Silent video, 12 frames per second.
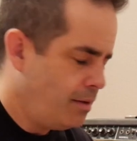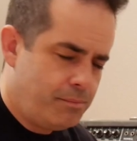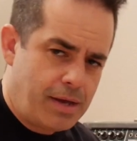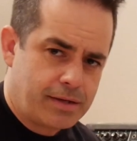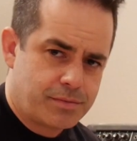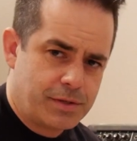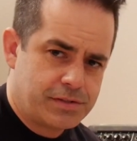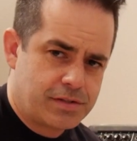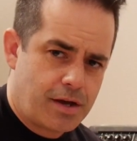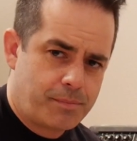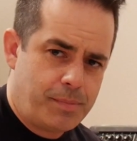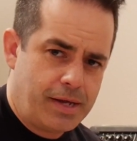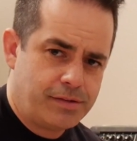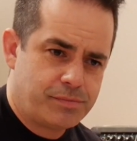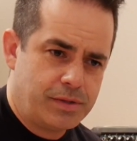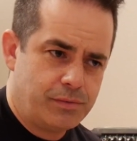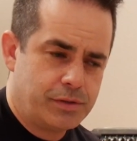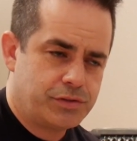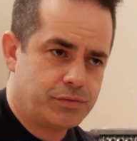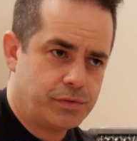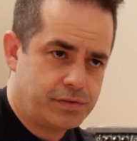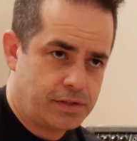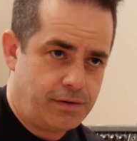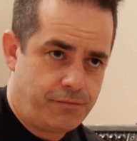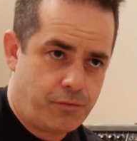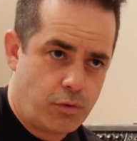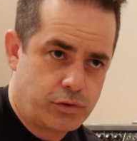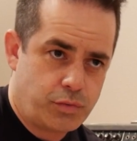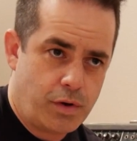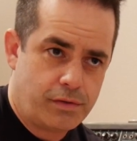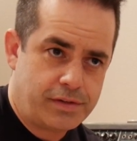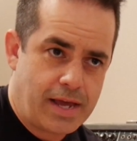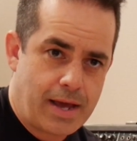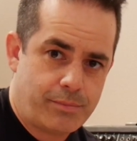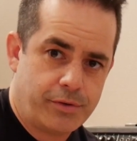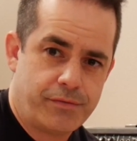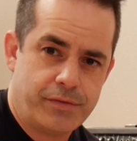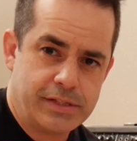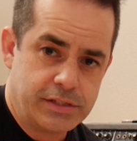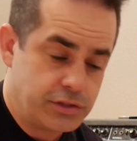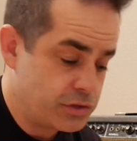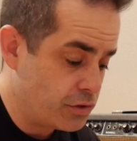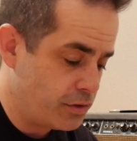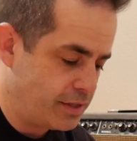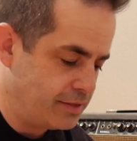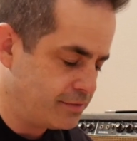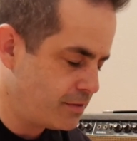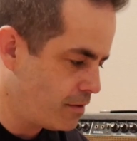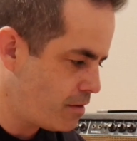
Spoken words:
Back to my stock Bassman, which was in a 412 cab with vintage 30s.